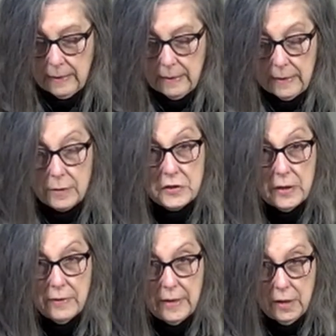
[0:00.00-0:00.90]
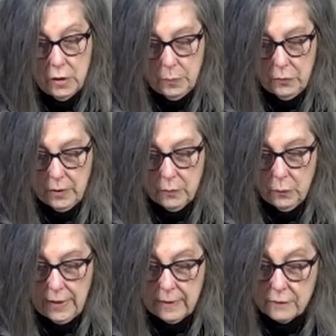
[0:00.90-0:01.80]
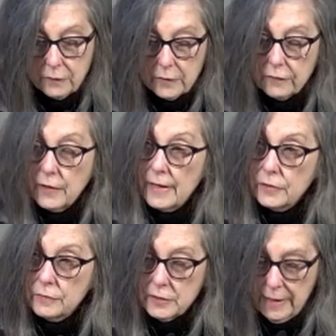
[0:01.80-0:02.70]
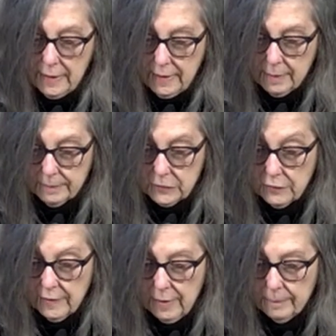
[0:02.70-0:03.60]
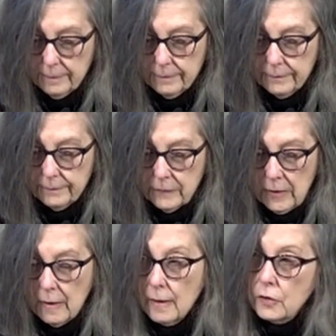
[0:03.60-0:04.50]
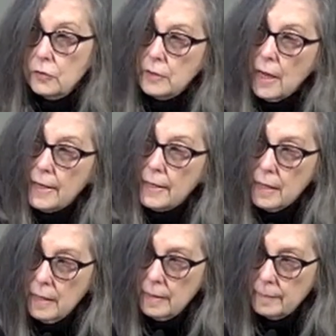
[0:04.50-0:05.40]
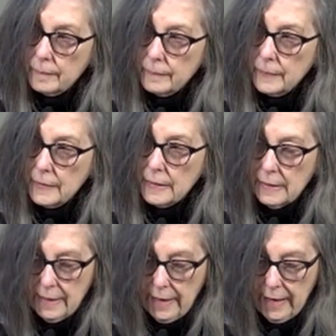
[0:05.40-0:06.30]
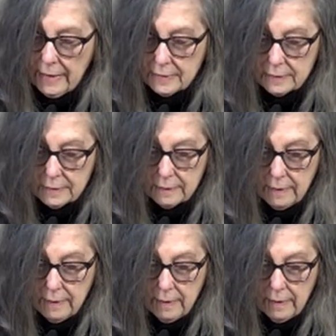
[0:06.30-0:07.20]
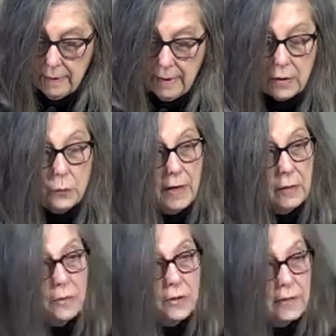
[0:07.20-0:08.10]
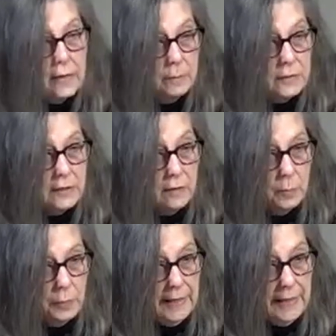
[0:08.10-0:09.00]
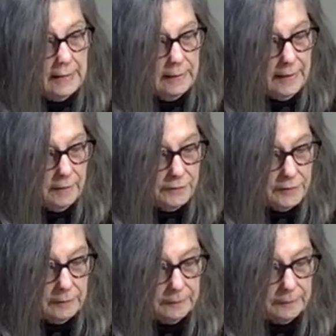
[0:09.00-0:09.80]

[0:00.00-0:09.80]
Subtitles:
He was at the airport waiting for a flight to take him to them. Could I come, he asked, and wait with him till the plane left?